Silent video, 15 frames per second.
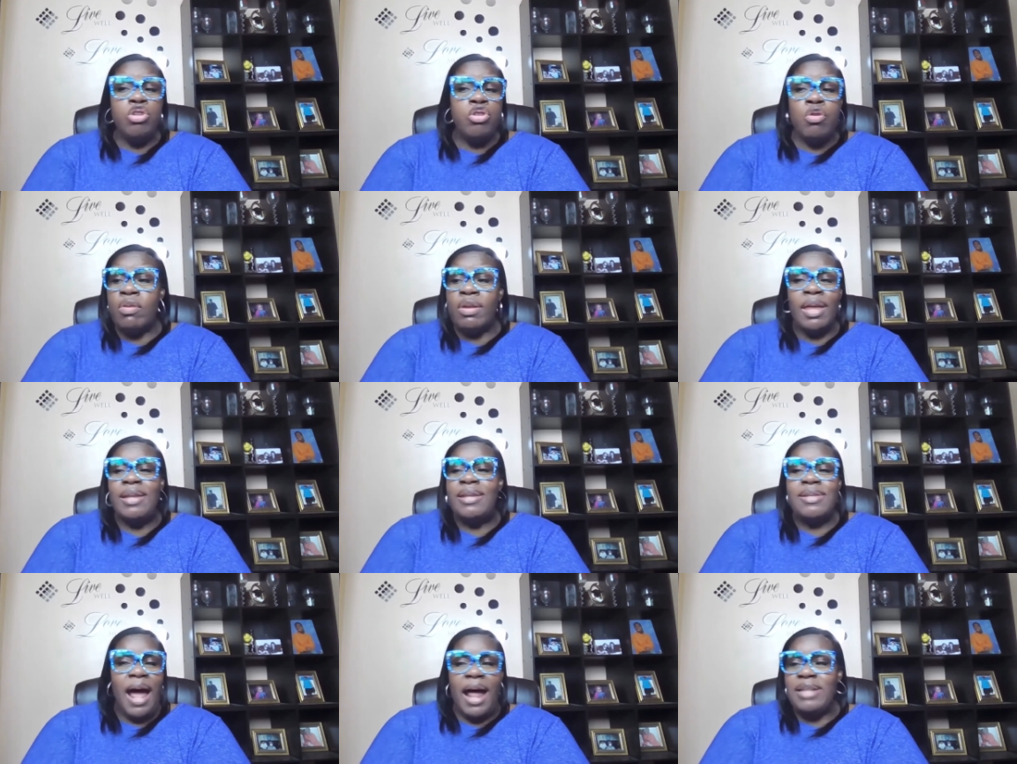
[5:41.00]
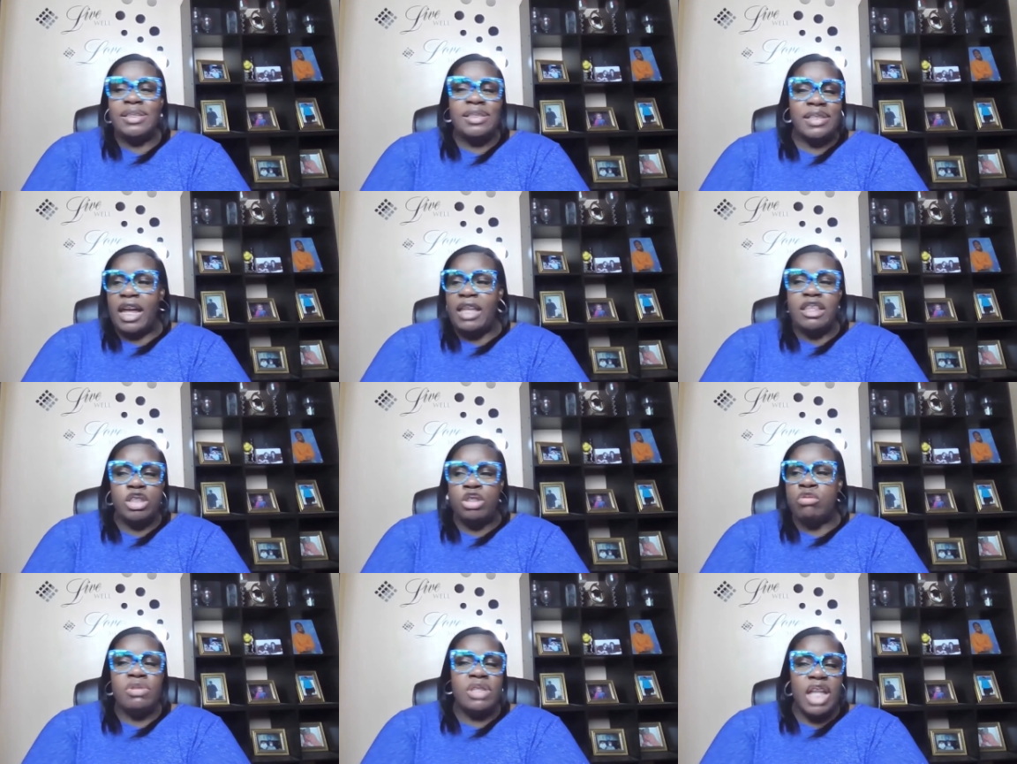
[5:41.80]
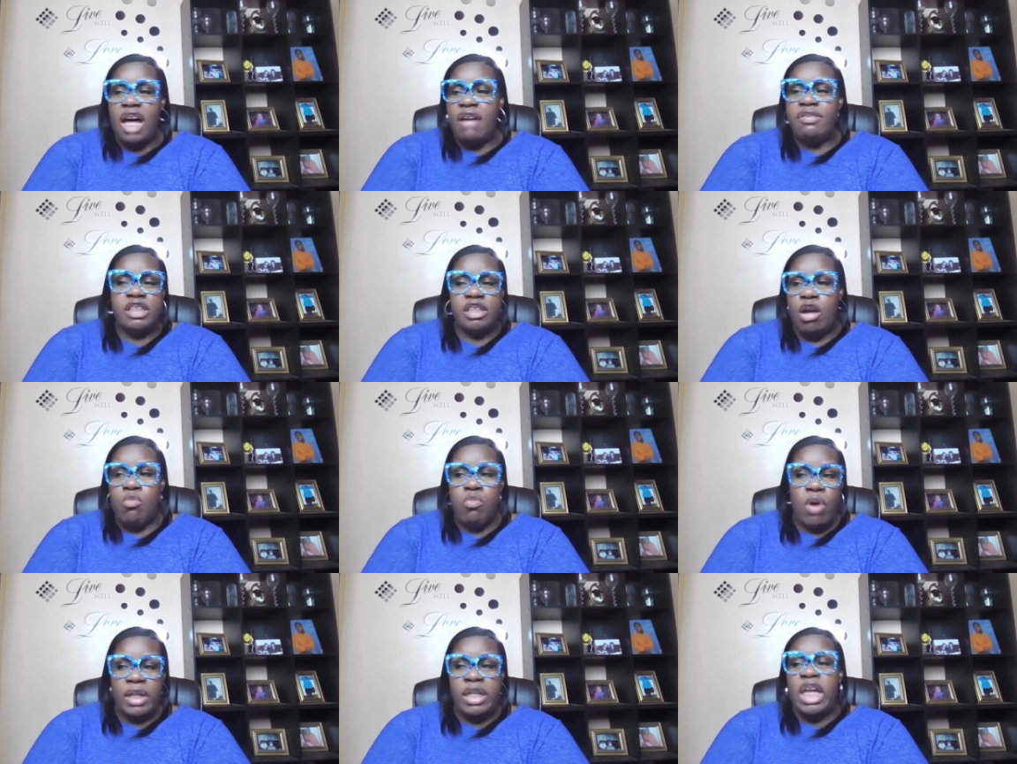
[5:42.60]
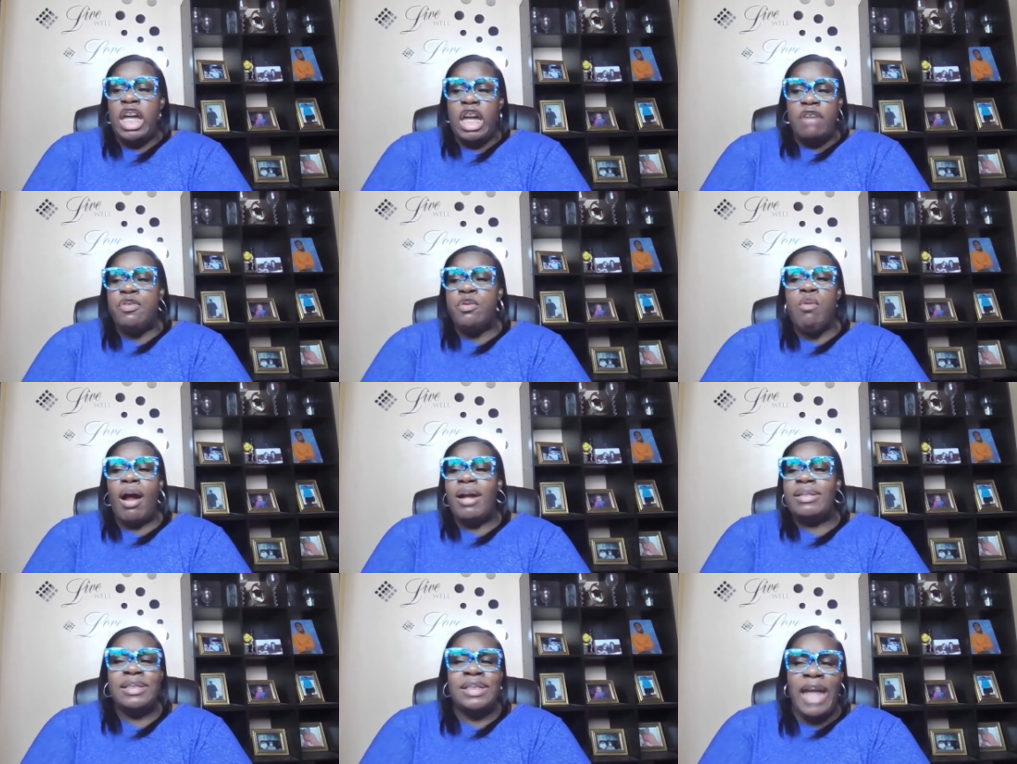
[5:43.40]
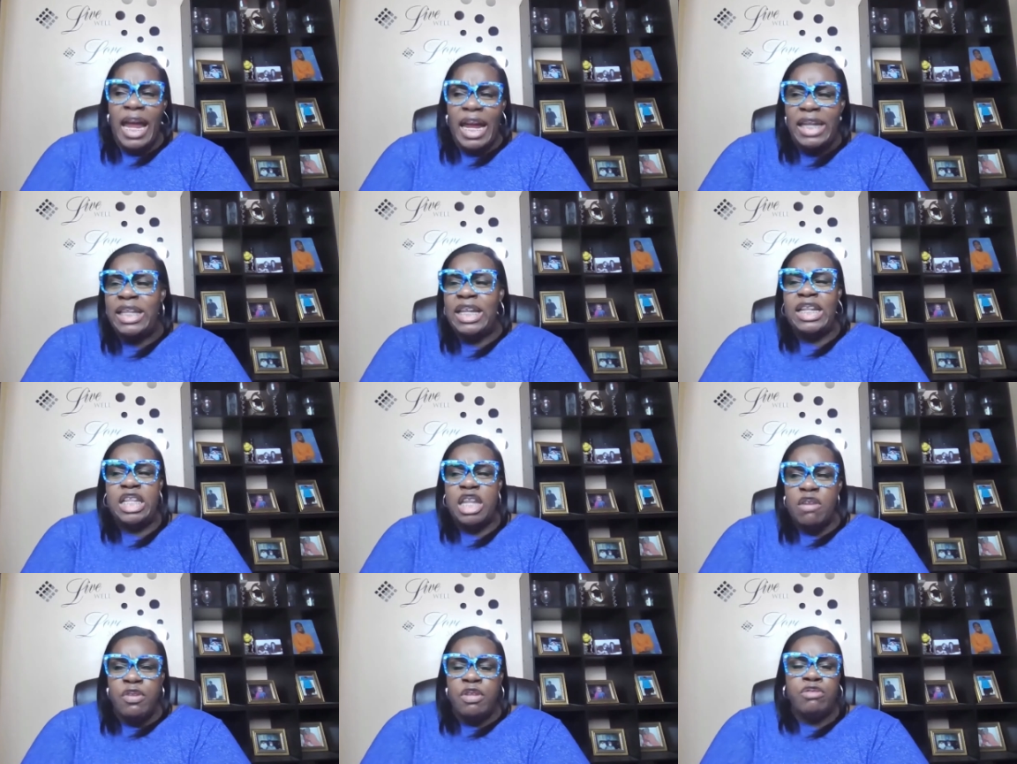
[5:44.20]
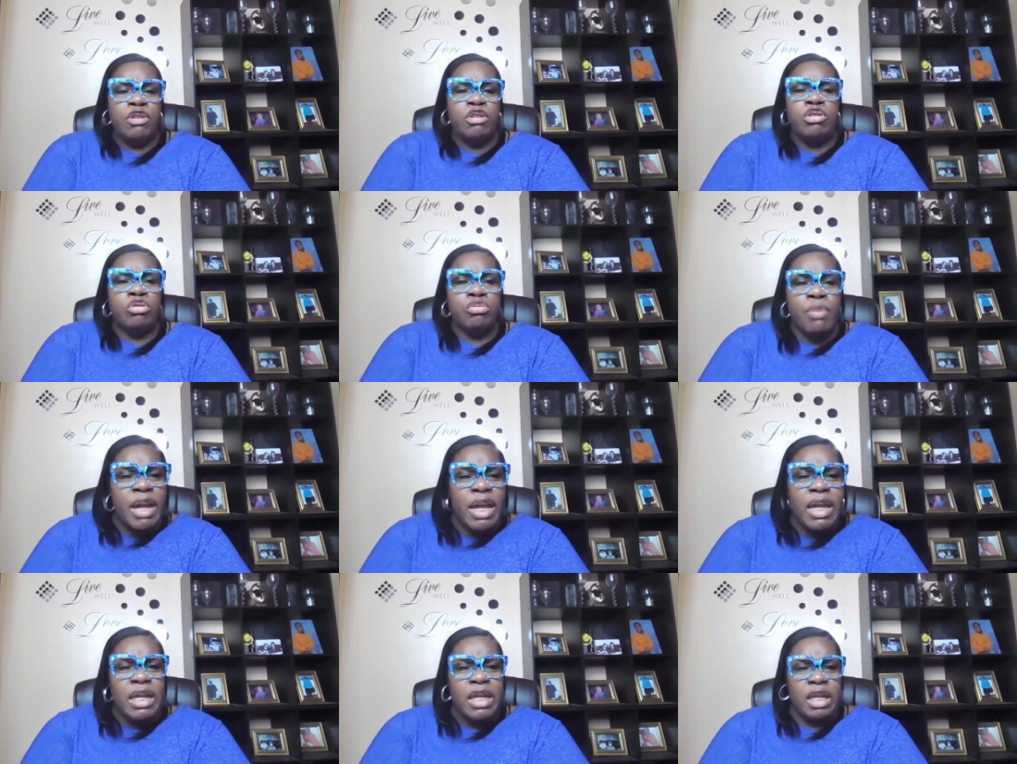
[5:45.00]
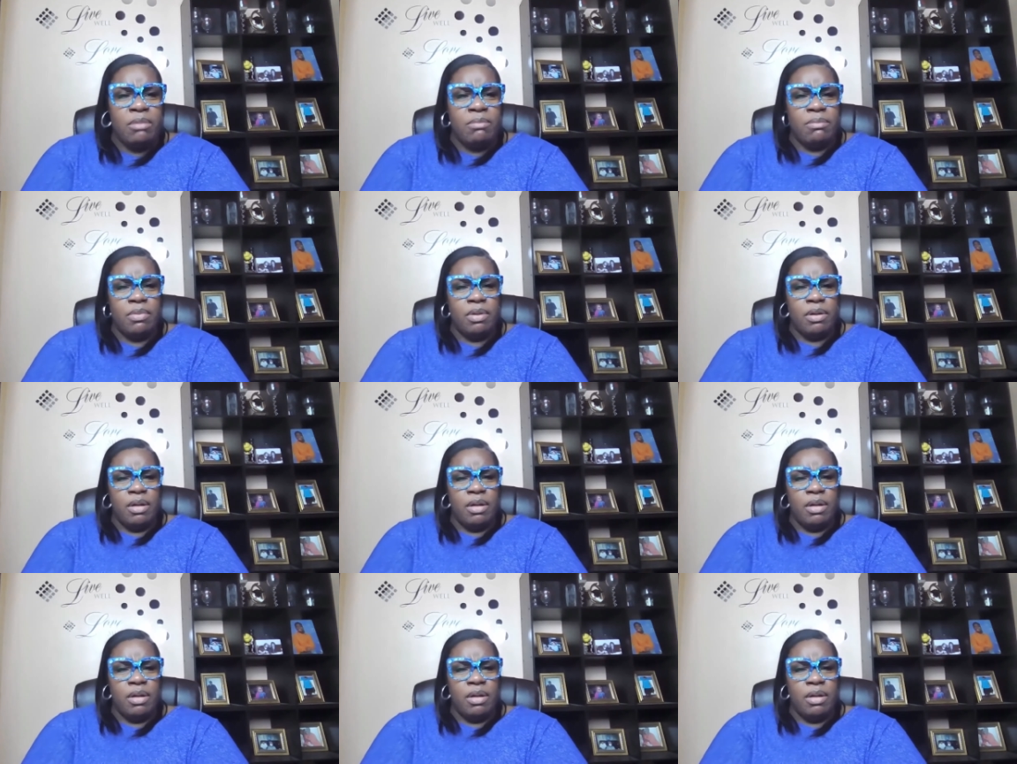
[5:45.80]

You cannot say that you love someone if you are daily living the dream,